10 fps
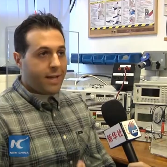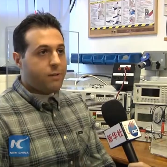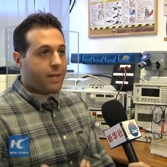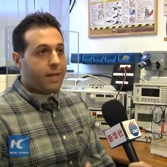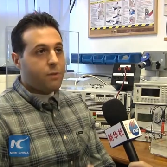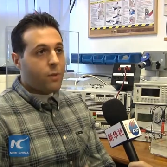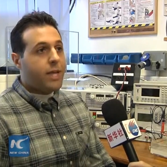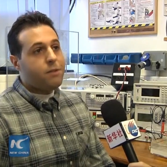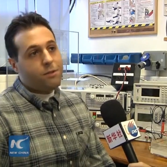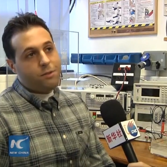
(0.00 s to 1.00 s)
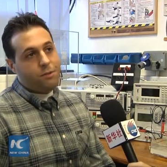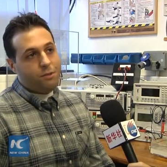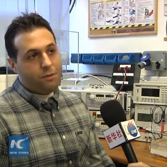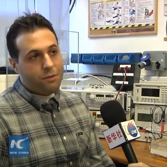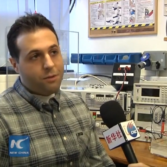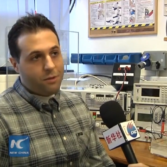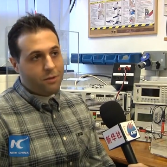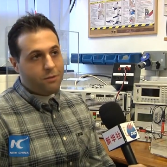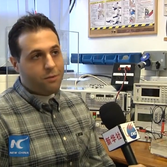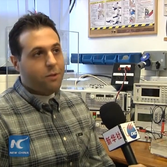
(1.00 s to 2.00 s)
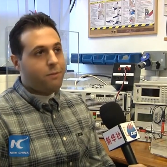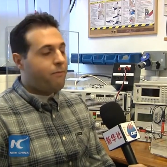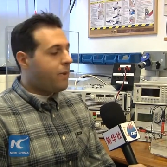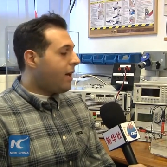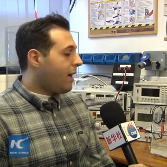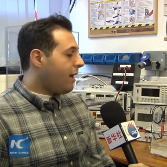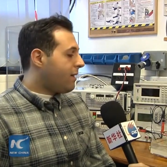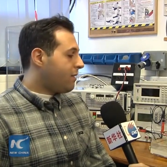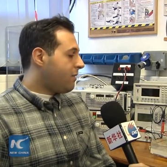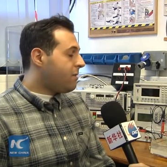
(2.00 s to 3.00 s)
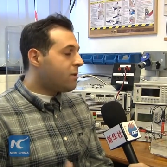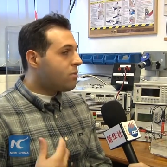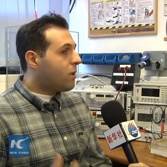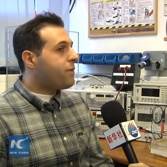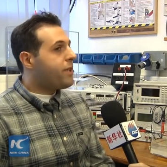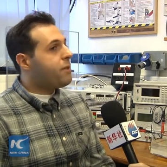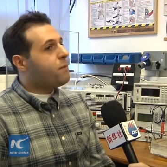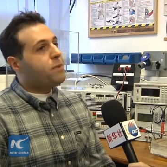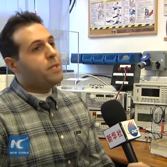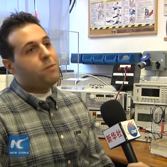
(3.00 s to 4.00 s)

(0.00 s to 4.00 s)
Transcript: add weight to the drone. So this is what we're